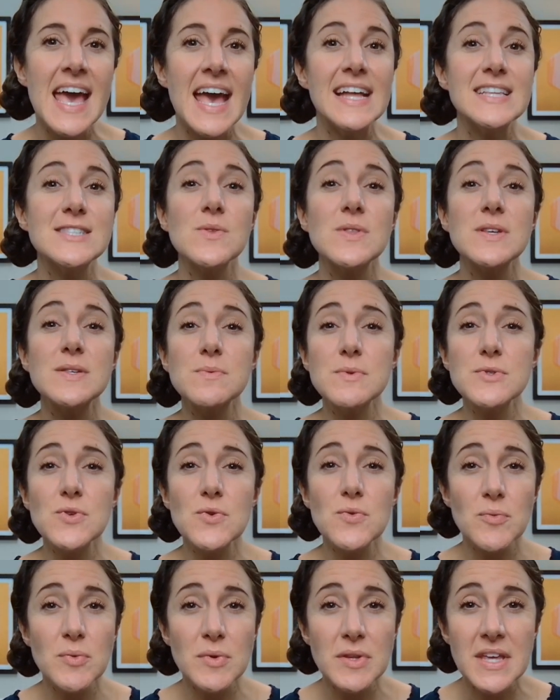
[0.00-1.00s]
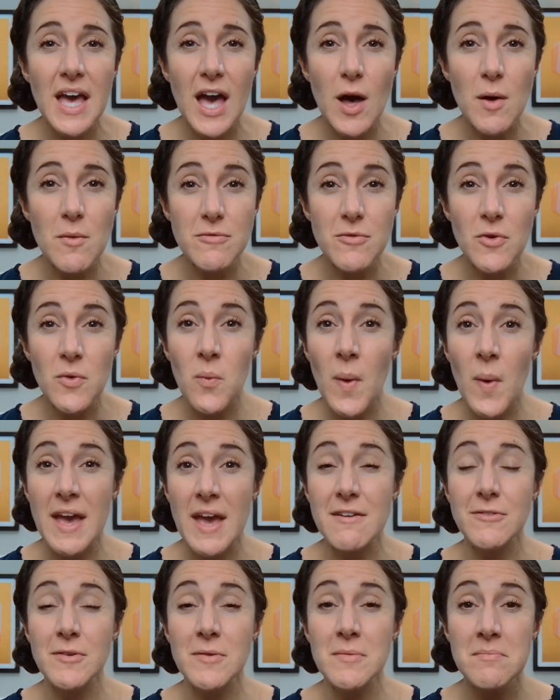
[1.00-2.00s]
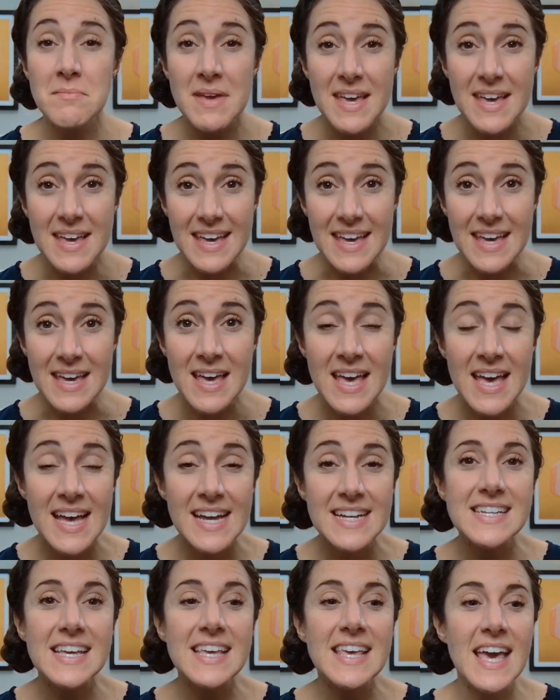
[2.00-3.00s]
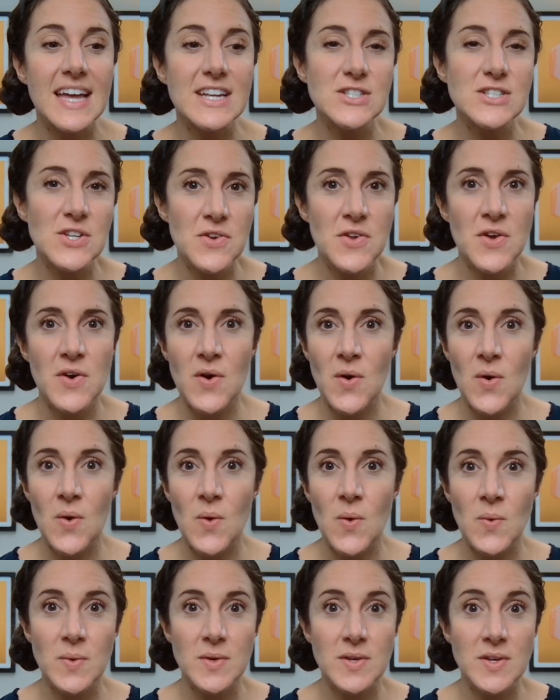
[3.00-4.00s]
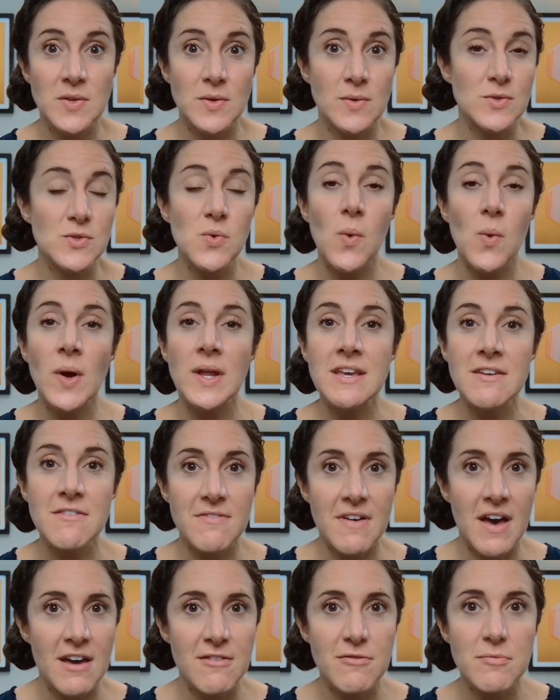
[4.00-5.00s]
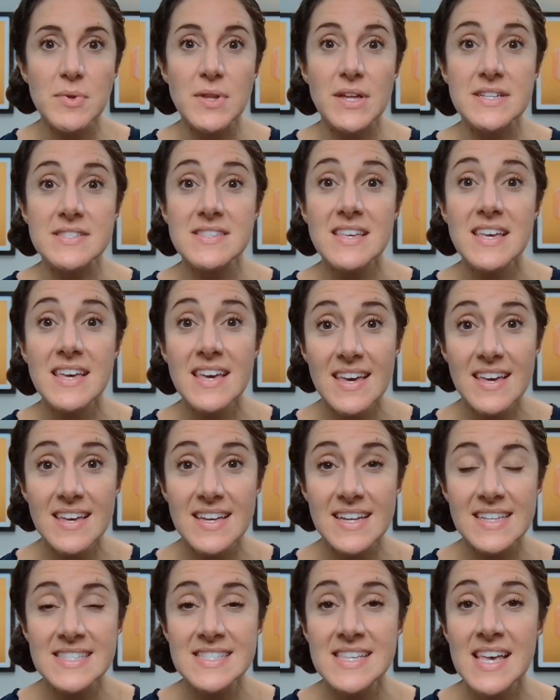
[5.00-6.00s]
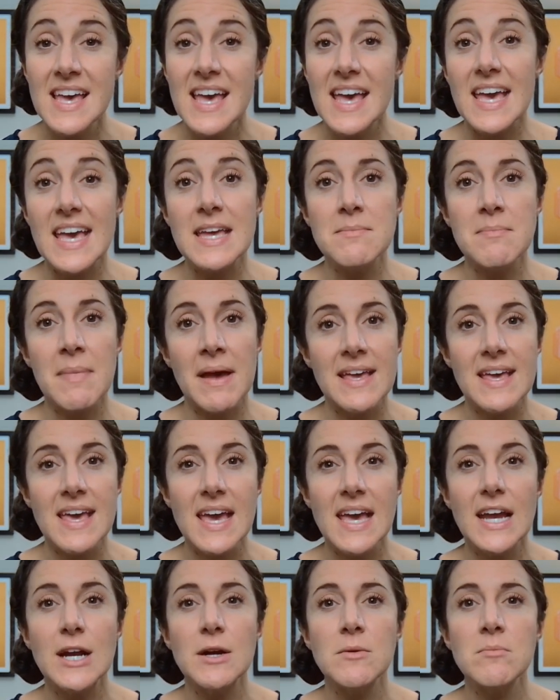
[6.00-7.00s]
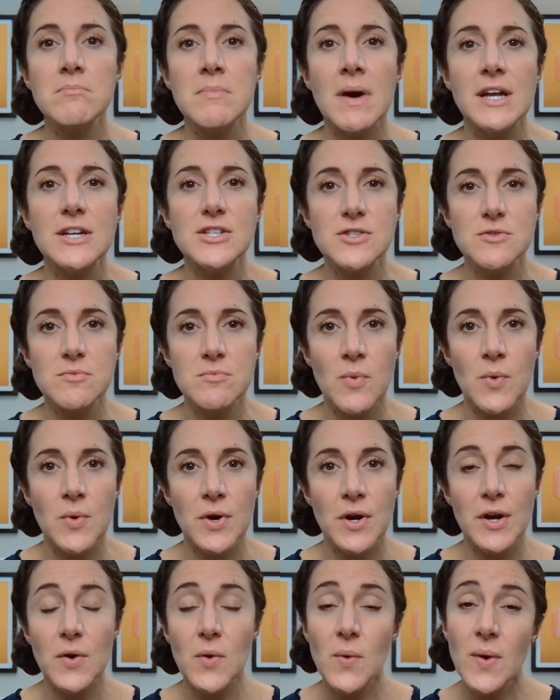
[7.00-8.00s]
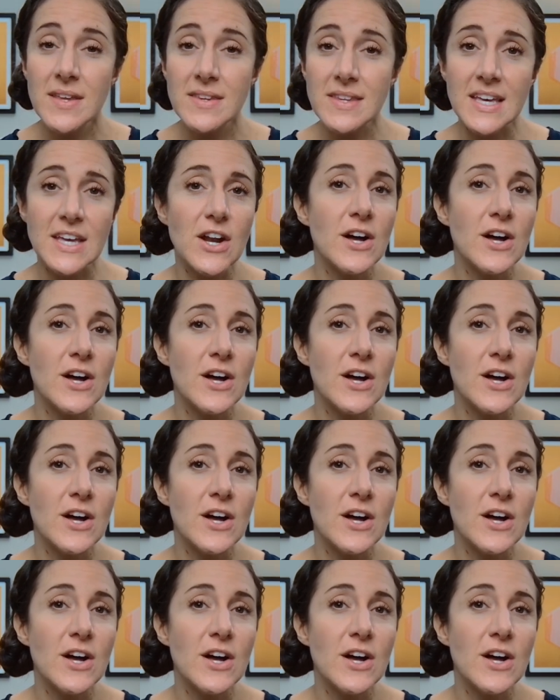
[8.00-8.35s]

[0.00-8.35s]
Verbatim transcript: And so this was a really helpful way for me to get to know, you know, twenty-five plus kids in my care much more quickly.